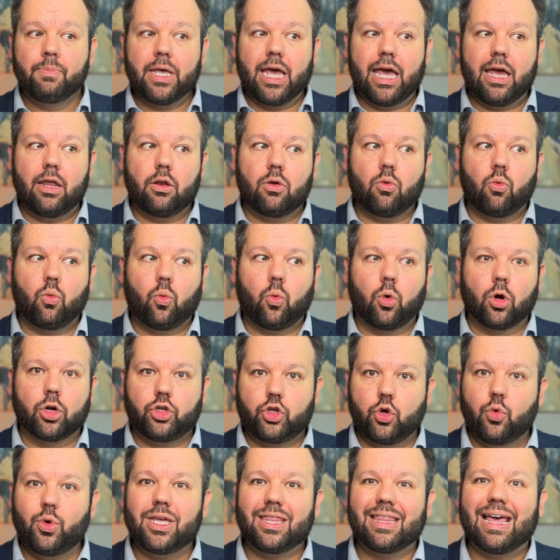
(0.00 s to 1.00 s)
And we're
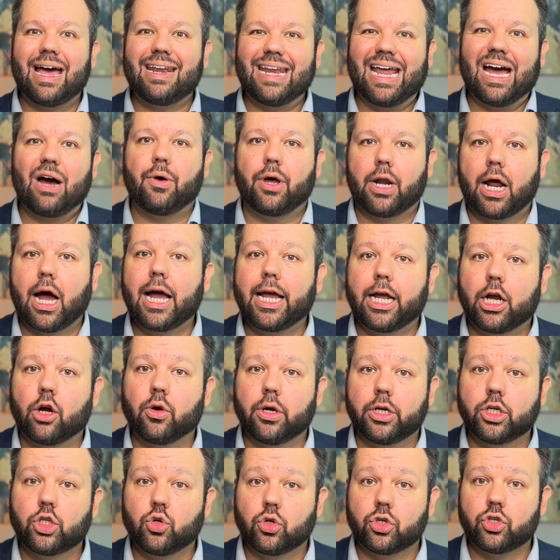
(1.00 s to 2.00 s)
doing that now at higher
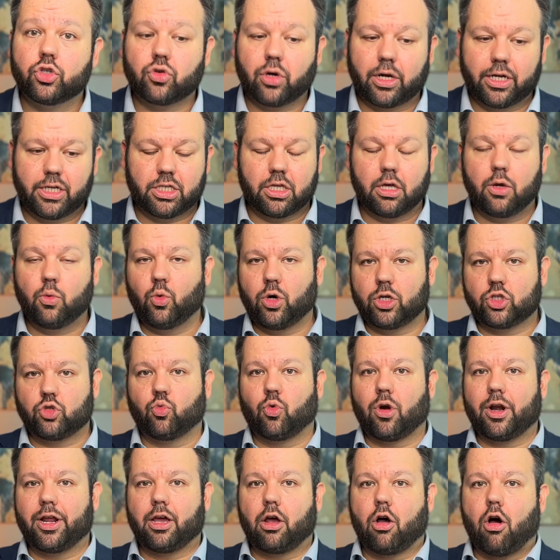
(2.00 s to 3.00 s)
interest rates than what's
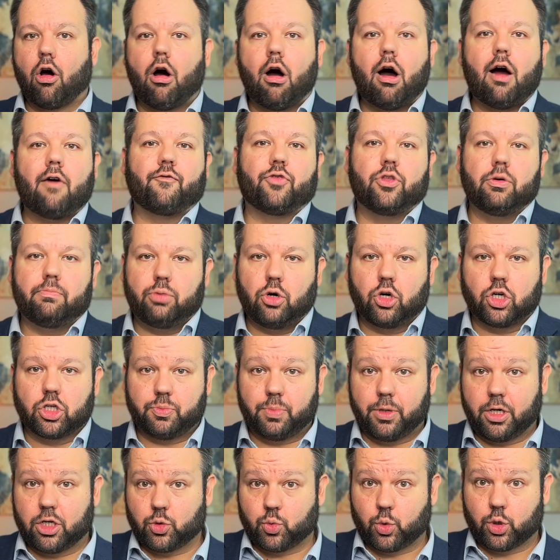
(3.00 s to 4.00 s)
running off the books
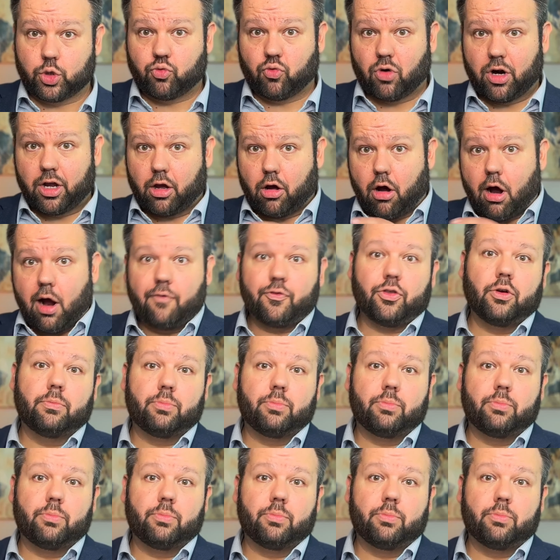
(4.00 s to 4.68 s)
because what's running off the